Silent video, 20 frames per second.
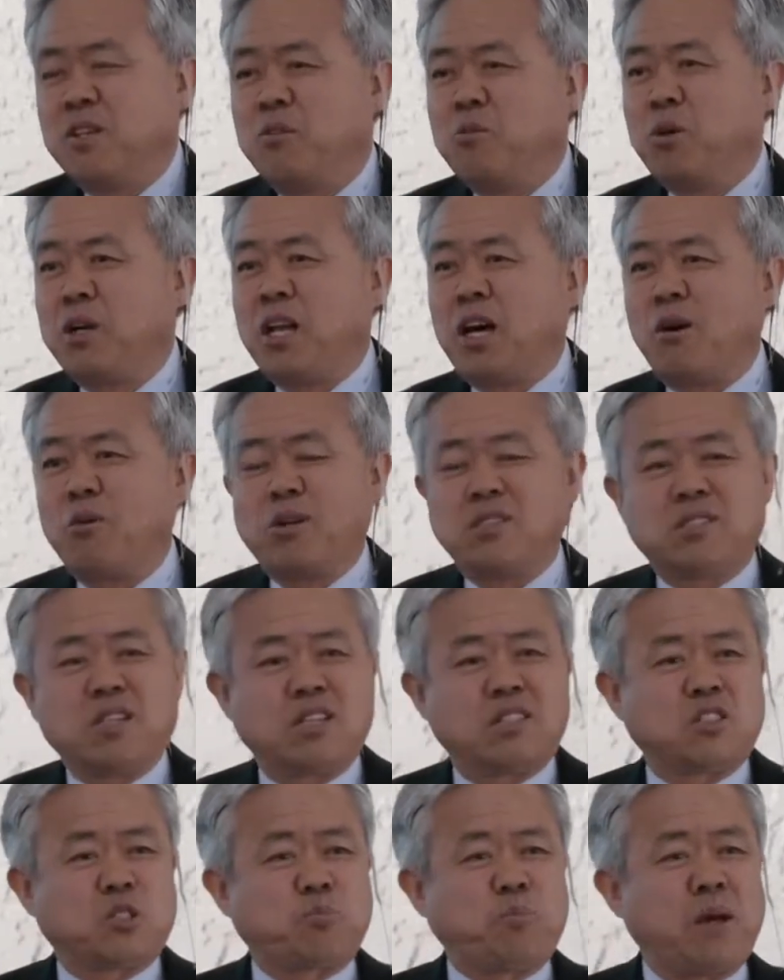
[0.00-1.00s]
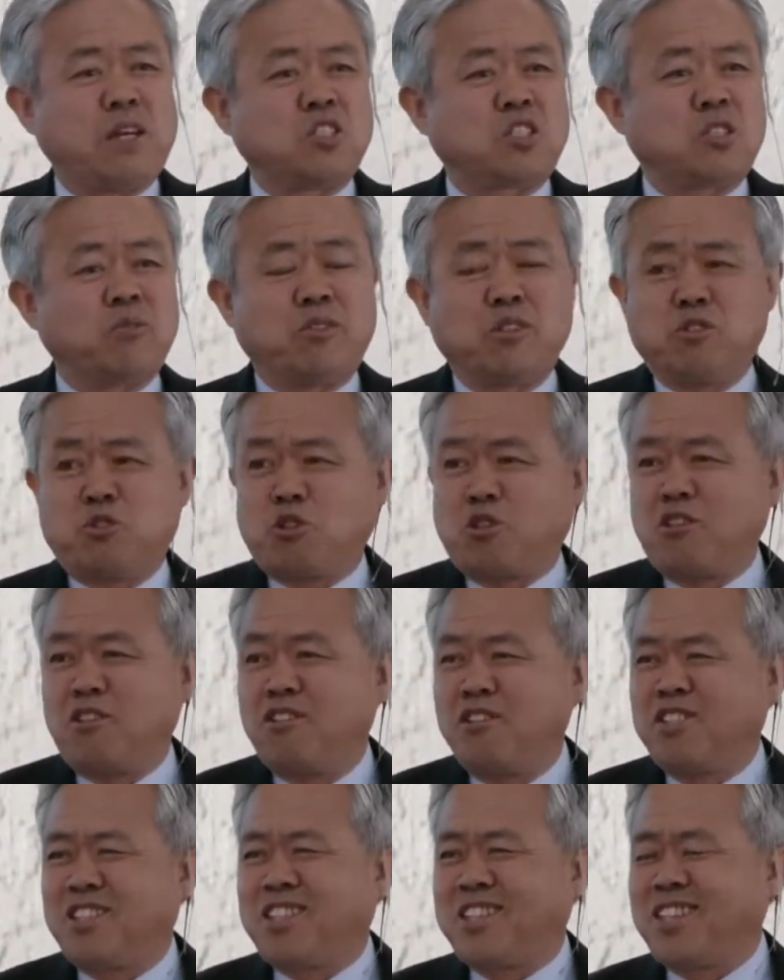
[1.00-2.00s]
when I was at Spencerville
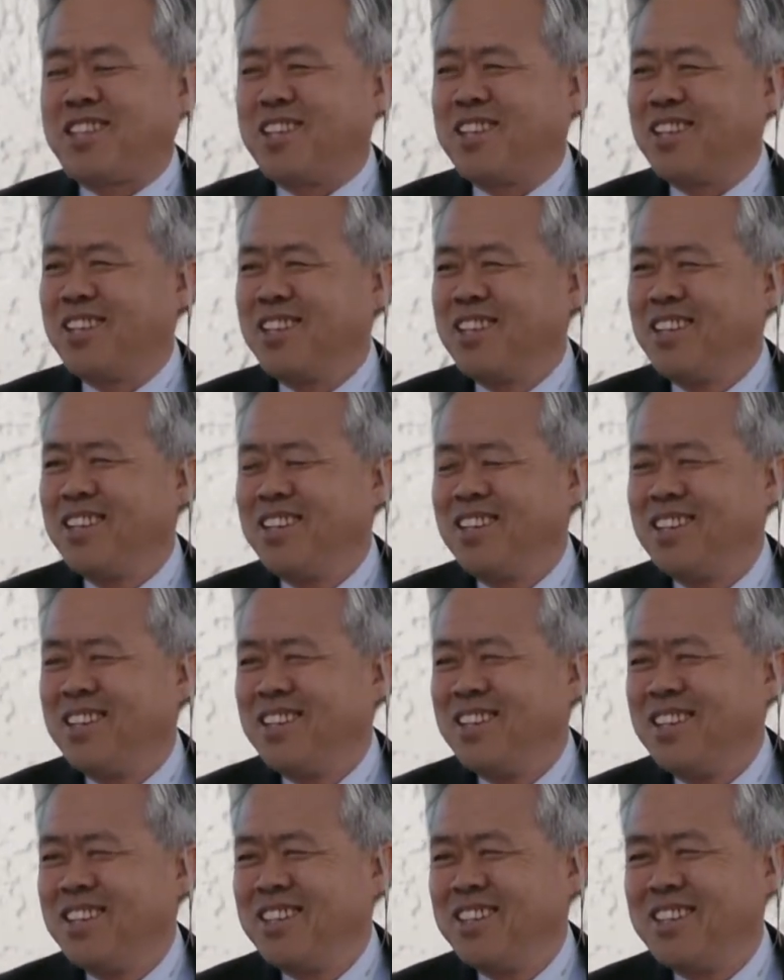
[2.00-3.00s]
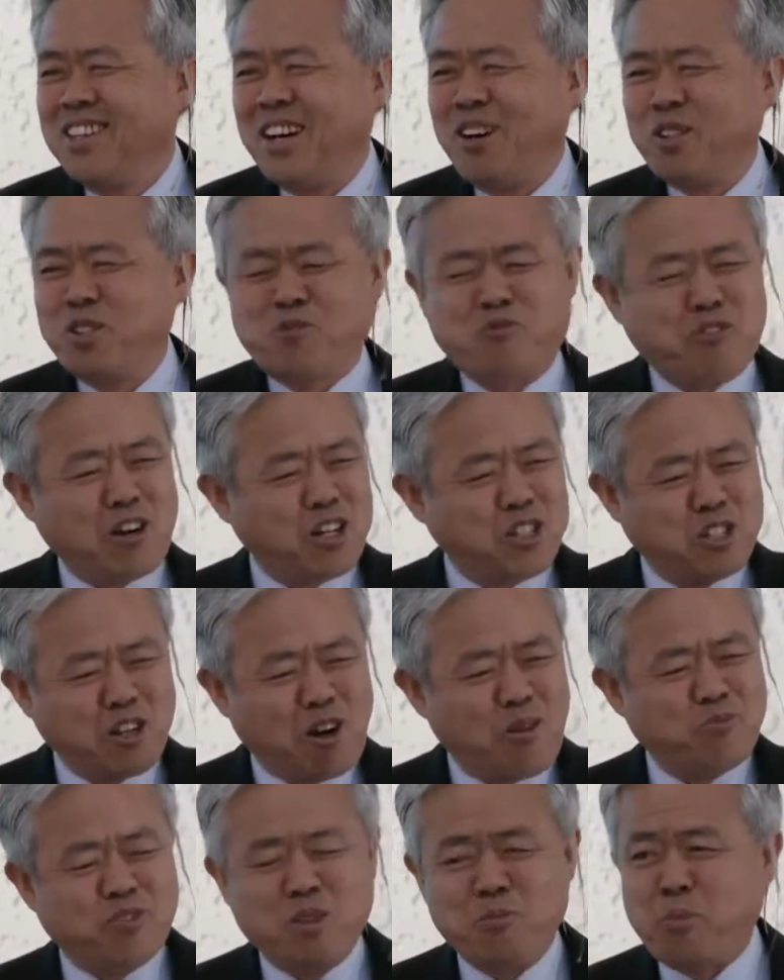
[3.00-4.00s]
Church, I was fresh
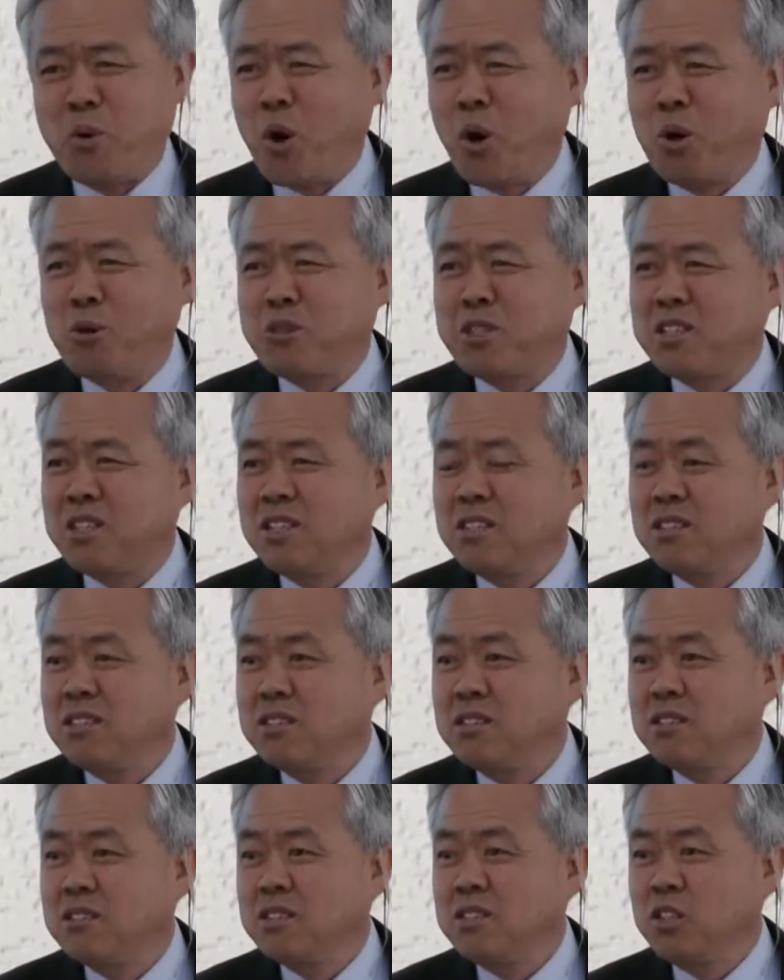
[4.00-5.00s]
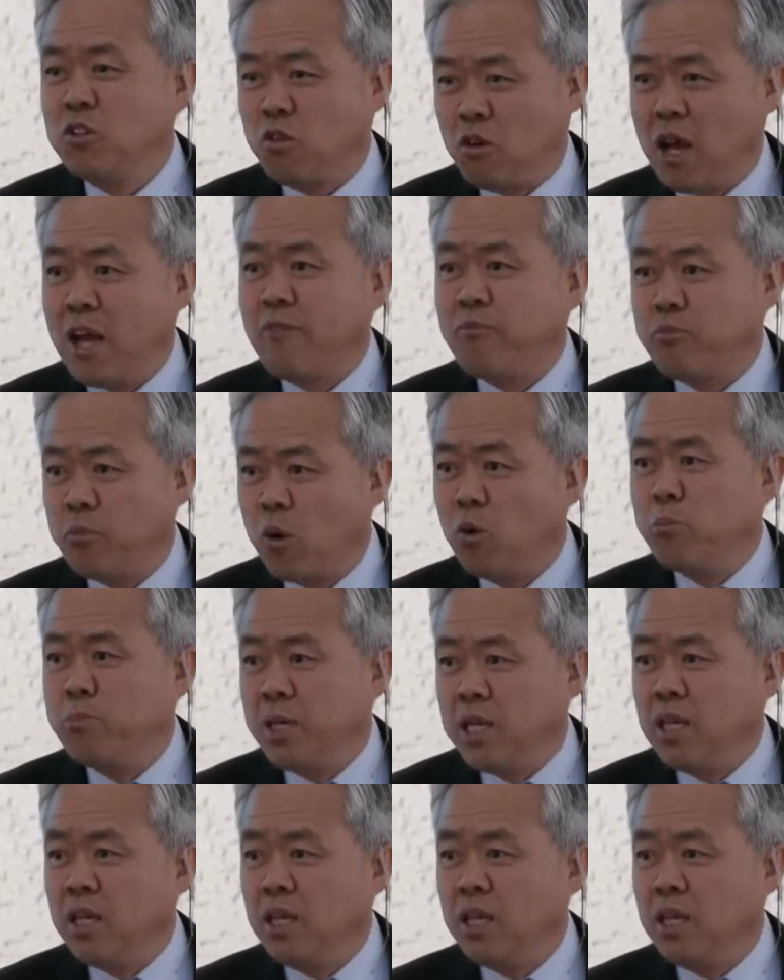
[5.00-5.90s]
off the boat. You know FOB?